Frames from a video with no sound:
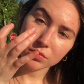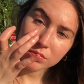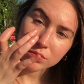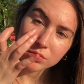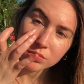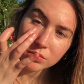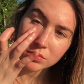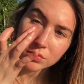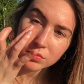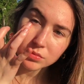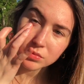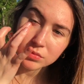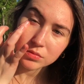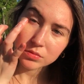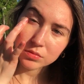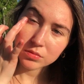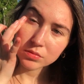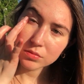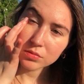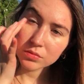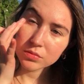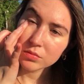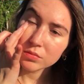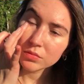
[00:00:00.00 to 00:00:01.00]
does that for
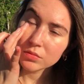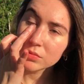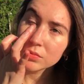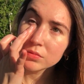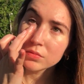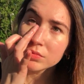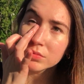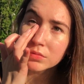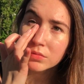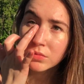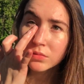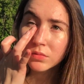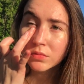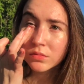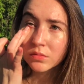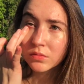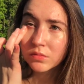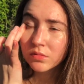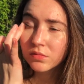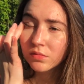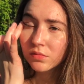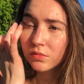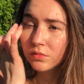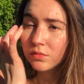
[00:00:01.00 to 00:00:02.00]
me.
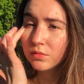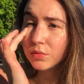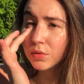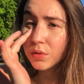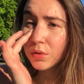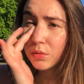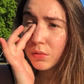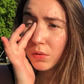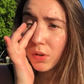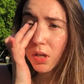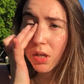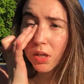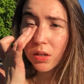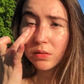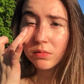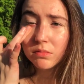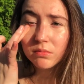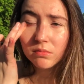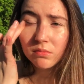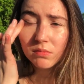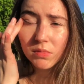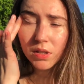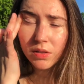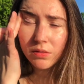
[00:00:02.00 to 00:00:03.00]
I'm
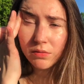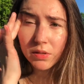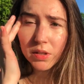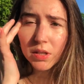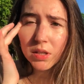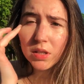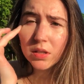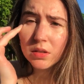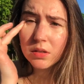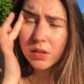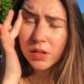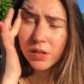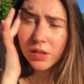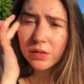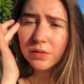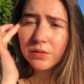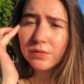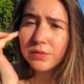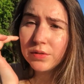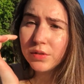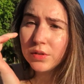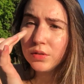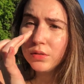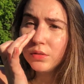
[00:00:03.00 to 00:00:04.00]
also
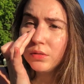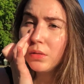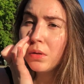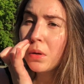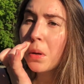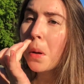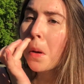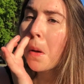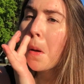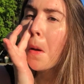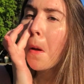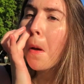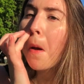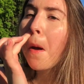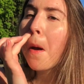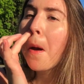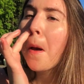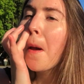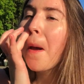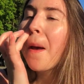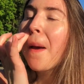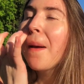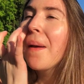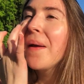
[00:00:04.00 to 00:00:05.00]
having a
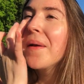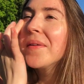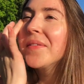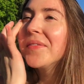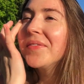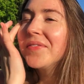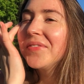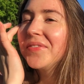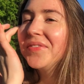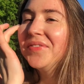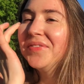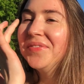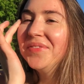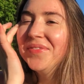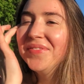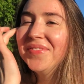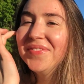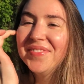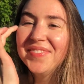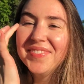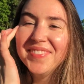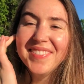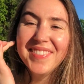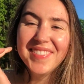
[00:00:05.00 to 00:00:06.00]
conversation with my sister
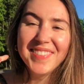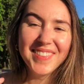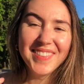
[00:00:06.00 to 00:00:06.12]
throughout